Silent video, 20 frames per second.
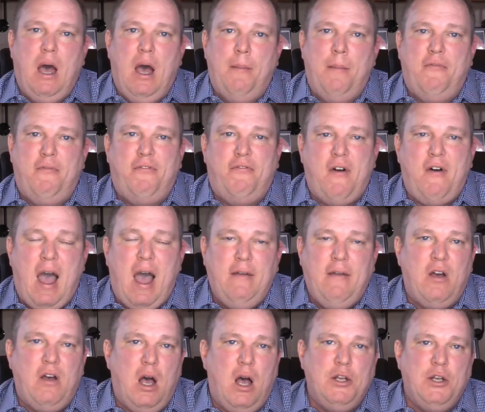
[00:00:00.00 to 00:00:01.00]
up
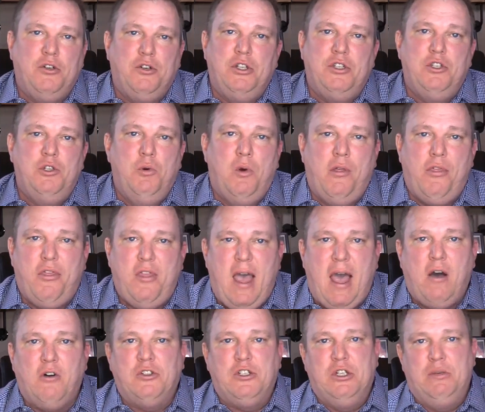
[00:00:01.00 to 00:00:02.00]
500 to
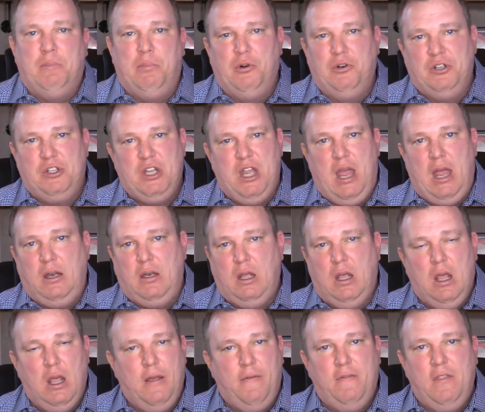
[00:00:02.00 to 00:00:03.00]
1,000%
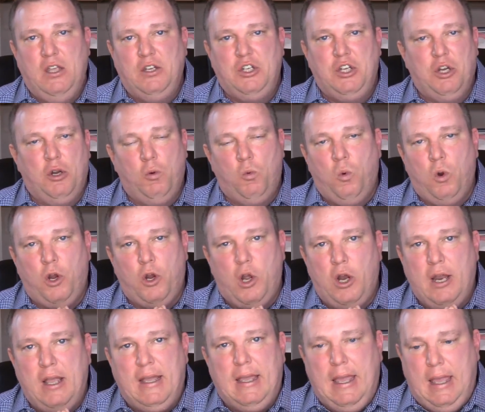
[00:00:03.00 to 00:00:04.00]
this year. We're
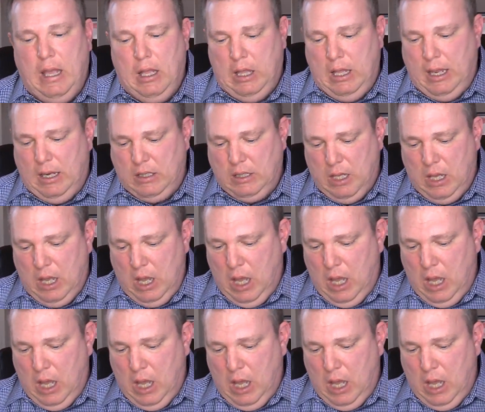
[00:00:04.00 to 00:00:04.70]
going to kill it.